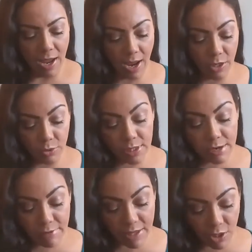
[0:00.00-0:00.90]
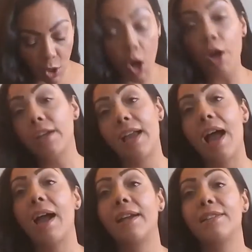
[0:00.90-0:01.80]
I usually read the card,
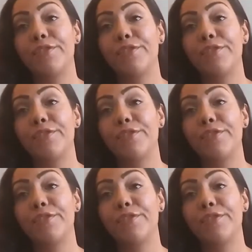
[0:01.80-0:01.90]
guys,